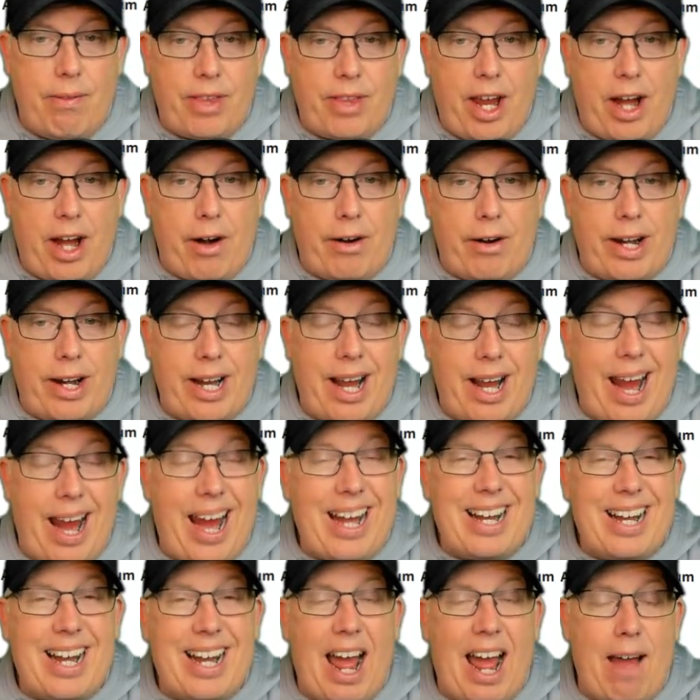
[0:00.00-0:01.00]
They are a
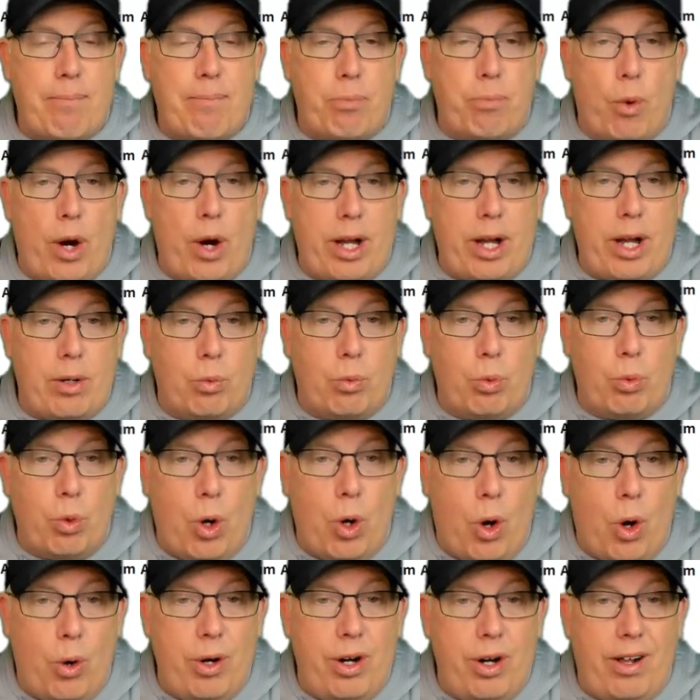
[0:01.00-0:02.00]
8.5-point
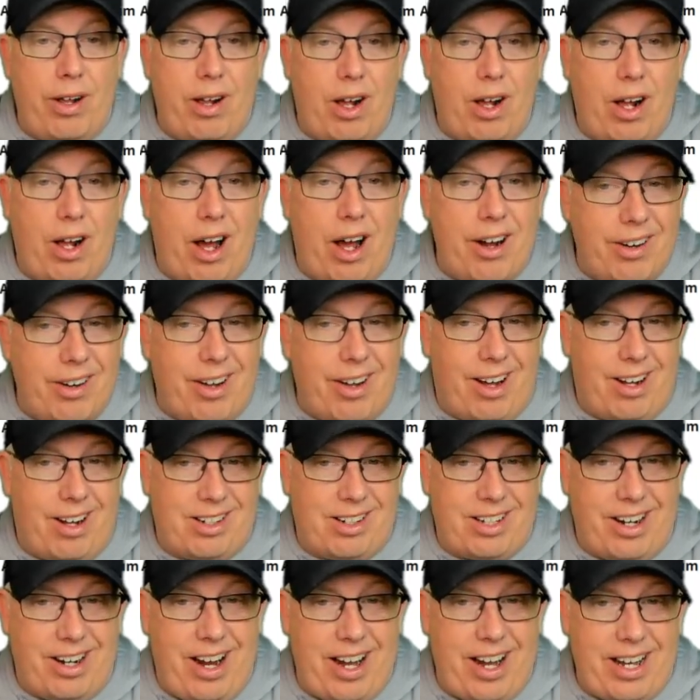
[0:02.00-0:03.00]
road
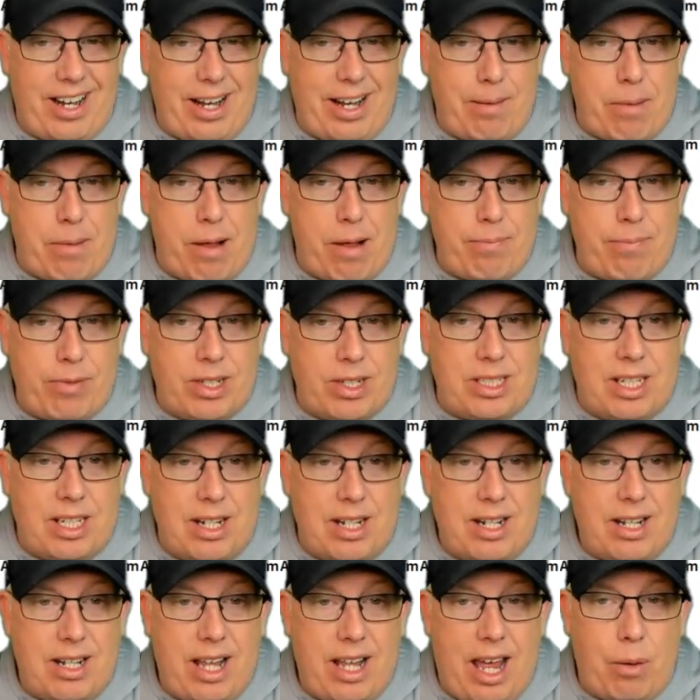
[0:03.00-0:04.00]
underdog tonight in Memphis.
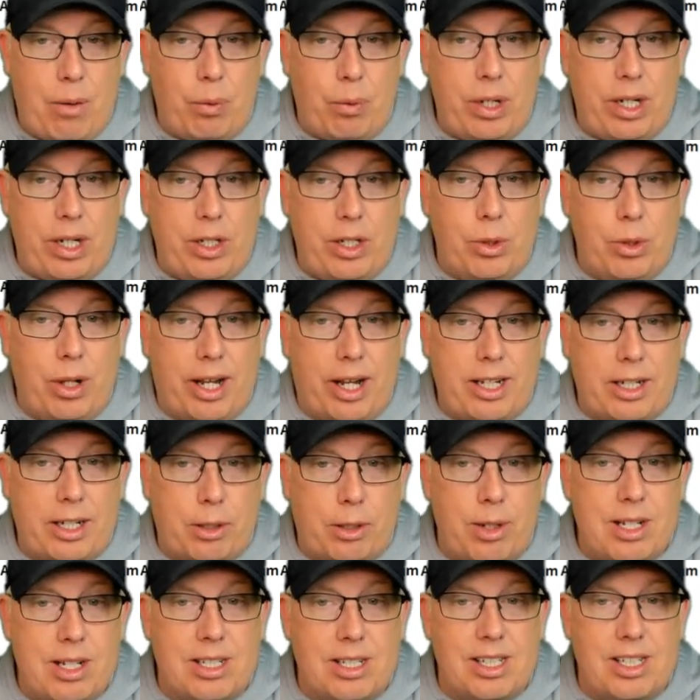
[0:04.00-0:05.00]
And we do like the
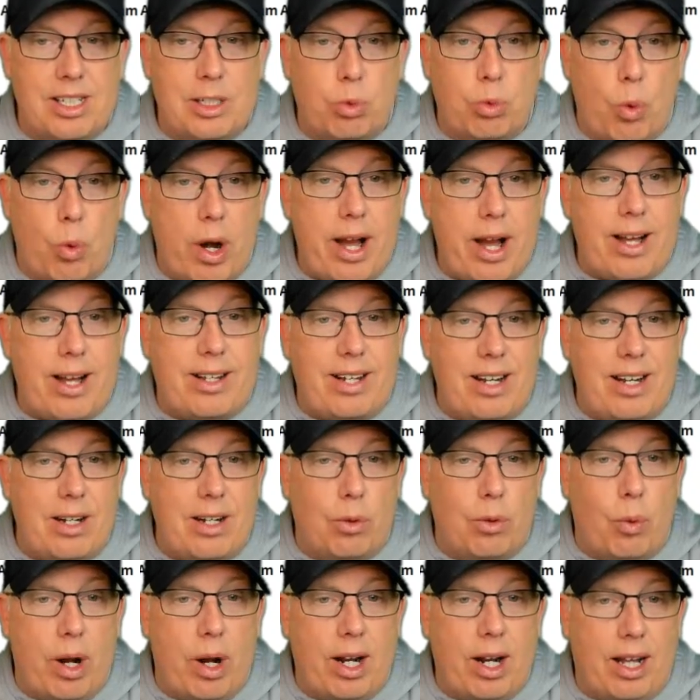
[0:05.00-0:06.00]
Grizzlies,
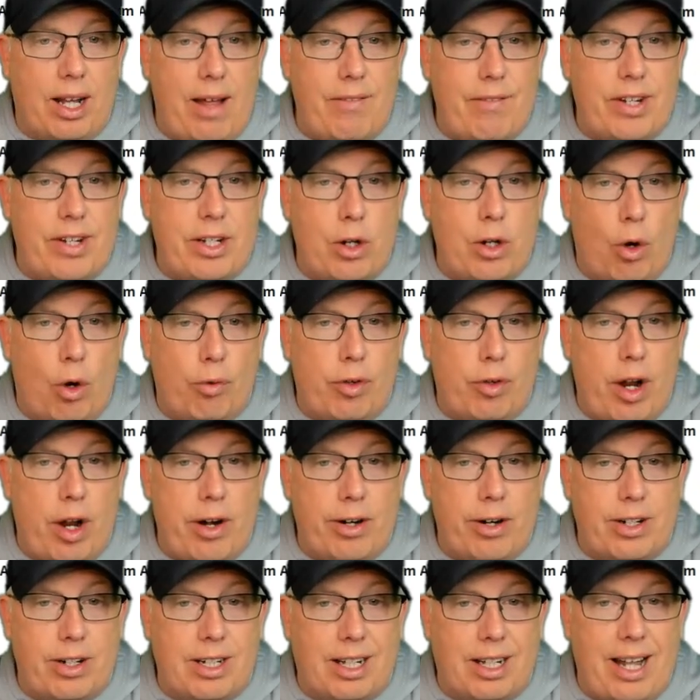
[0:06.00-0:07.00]
118-111, the
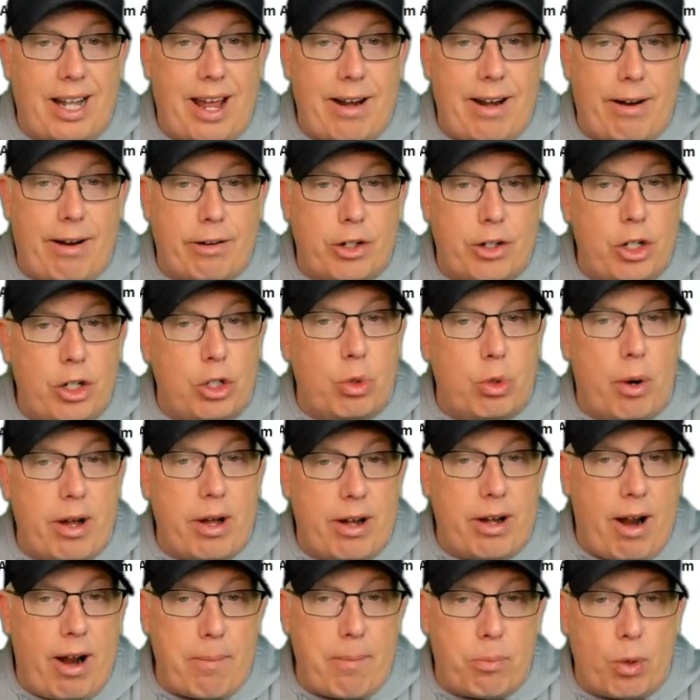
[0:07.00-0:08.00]
over-under to land on
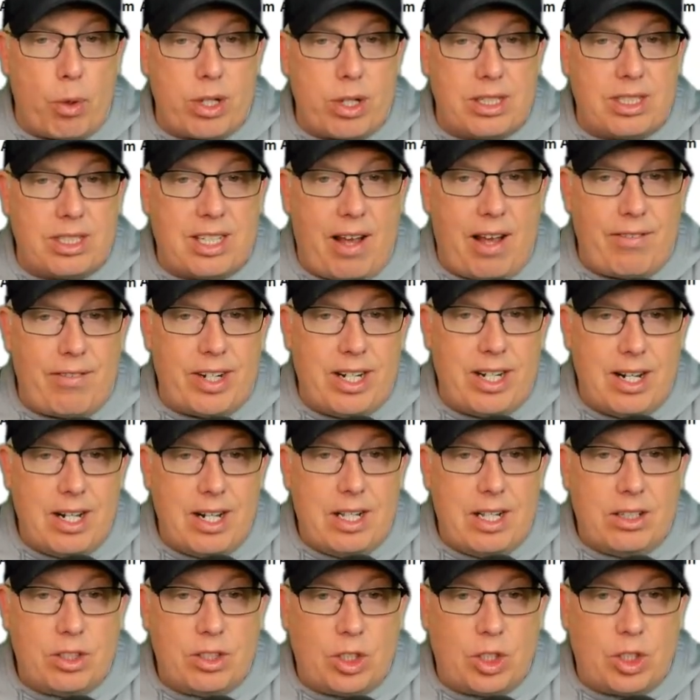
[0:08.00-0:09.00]
229.7.
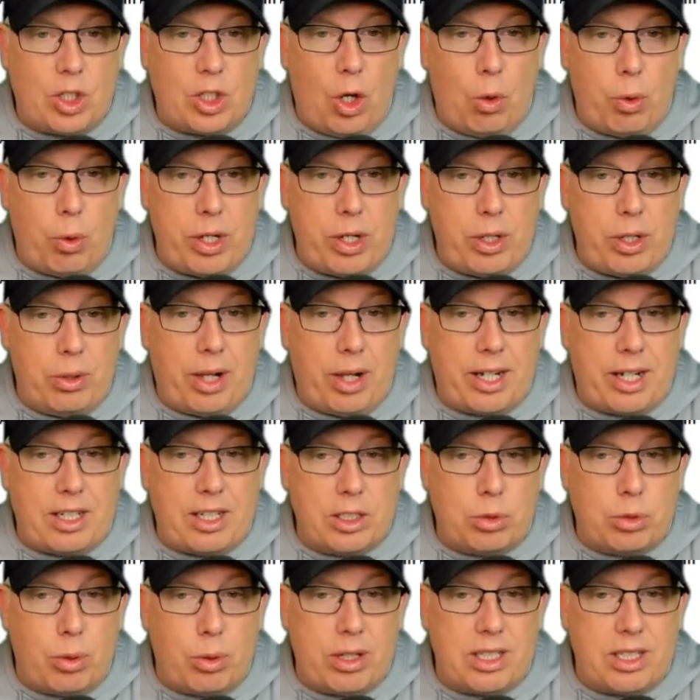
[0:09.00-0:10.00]
So we do like
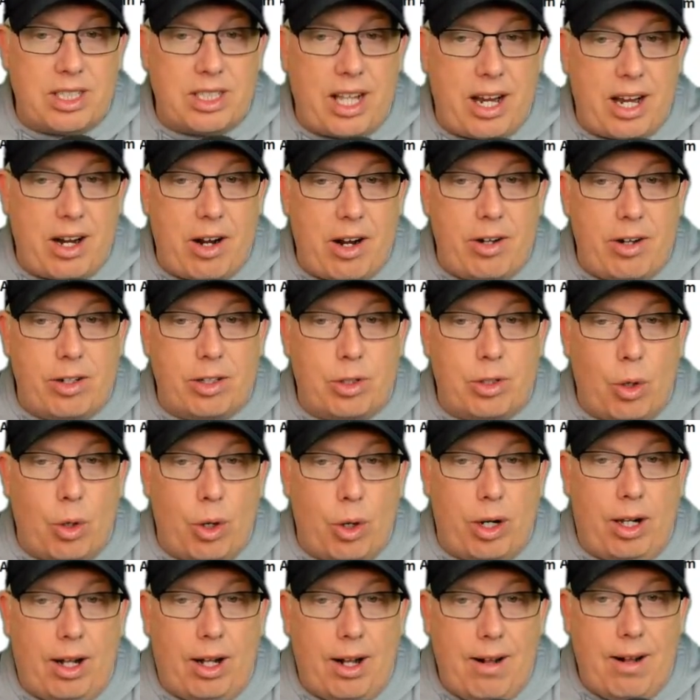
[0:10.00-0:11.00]
this one to stay under the
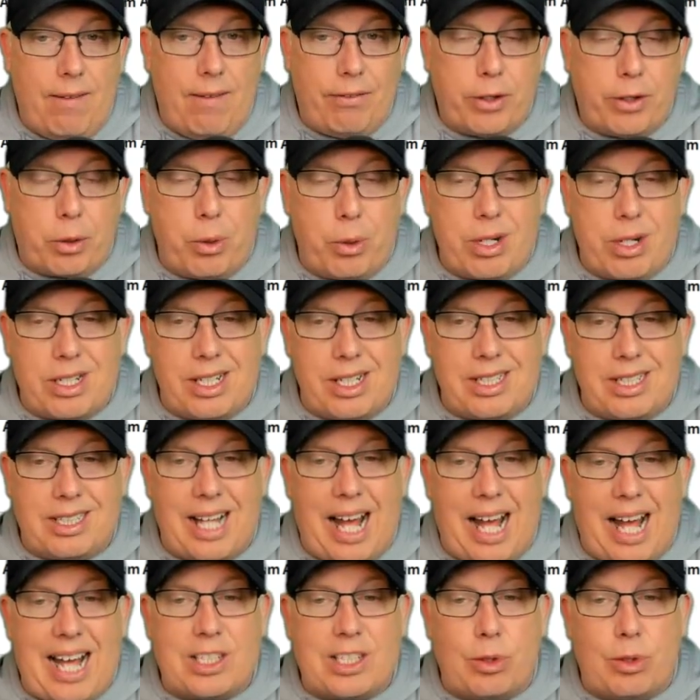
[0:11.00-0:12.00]
total. The Grizzlies'
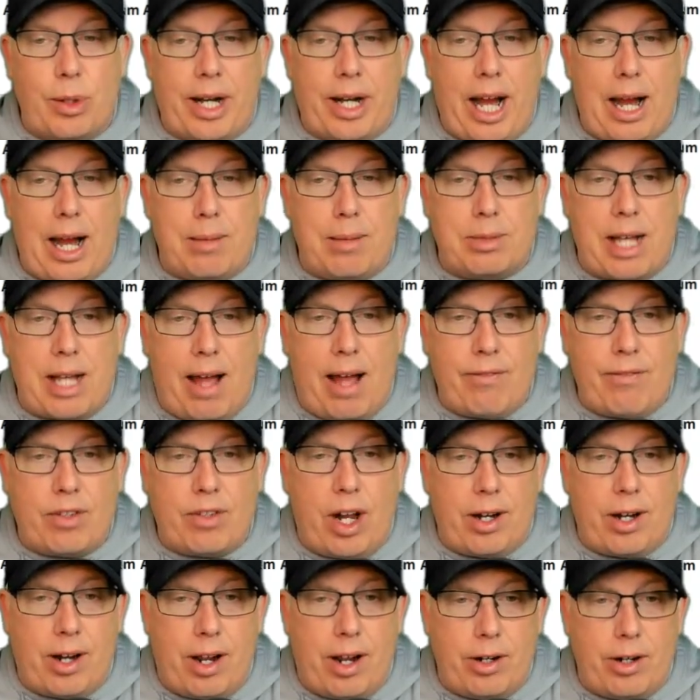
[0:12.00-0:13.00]
last three games have
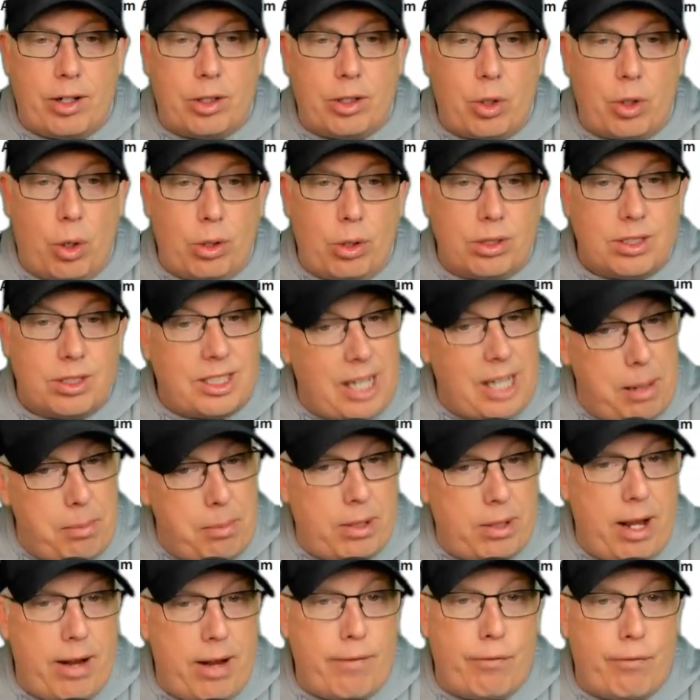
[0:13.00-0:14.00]
gone under the total. Same
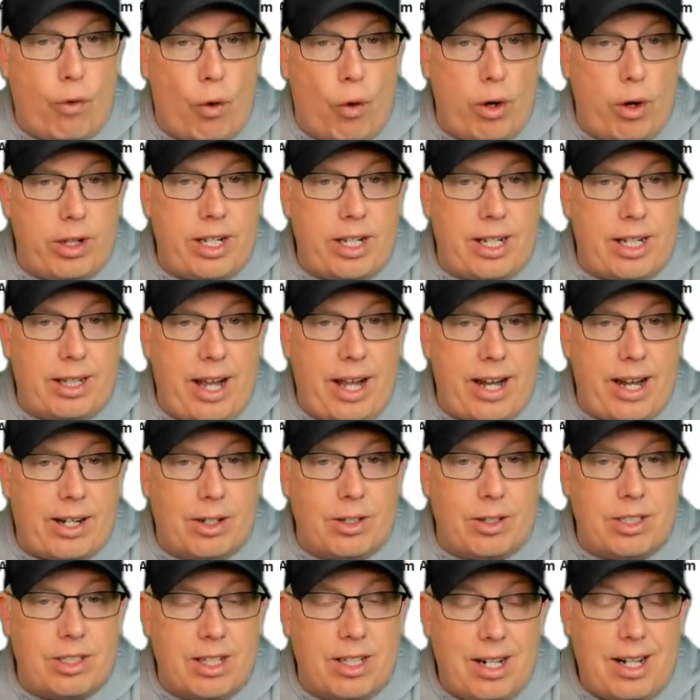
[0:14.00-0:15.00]
thing for the
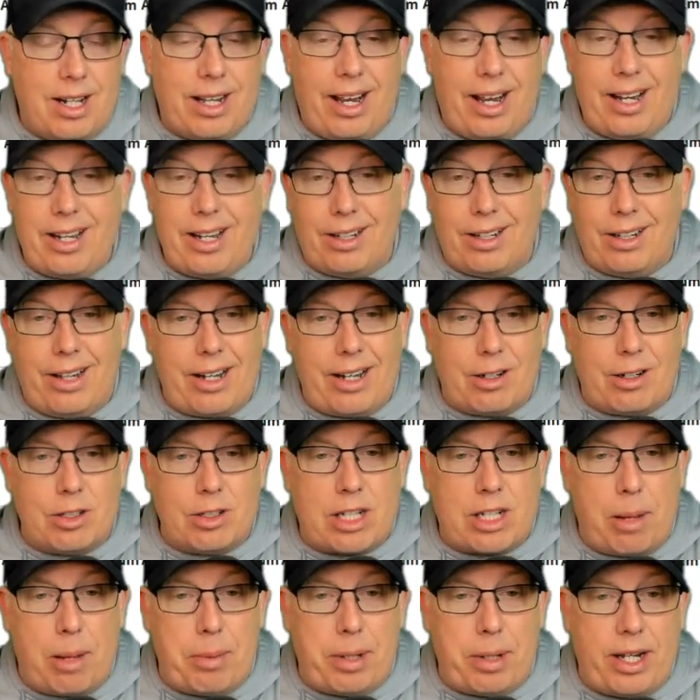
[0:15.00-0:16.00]
Lakers, and the
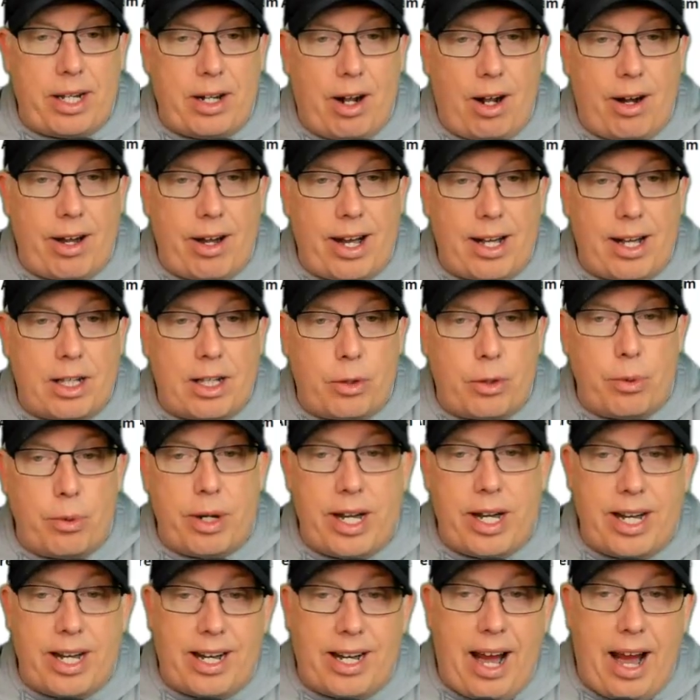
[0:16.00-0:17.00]
Lakers coming in on a
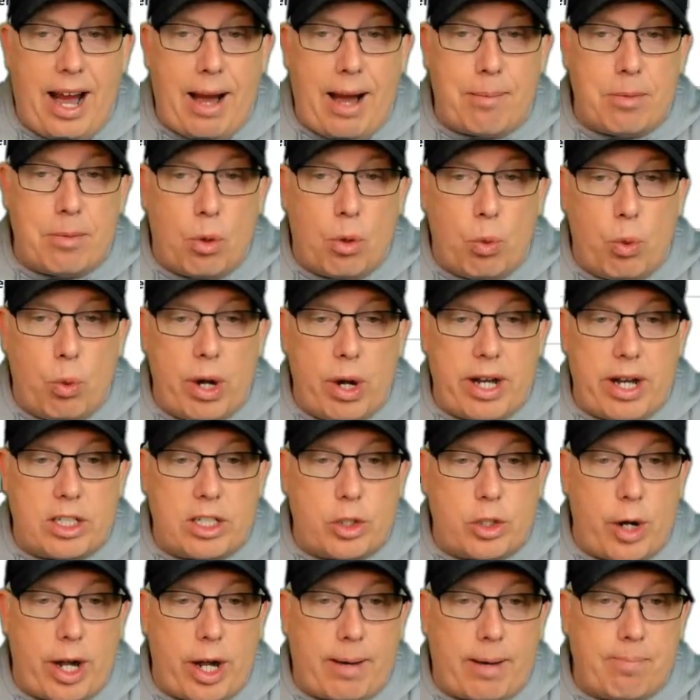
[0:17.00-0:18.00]
three-game winning
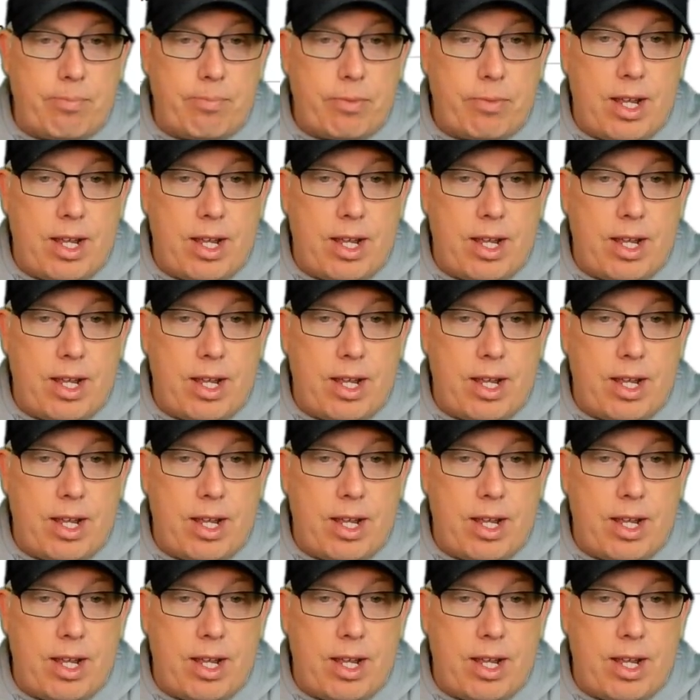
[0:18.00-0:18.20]
streak.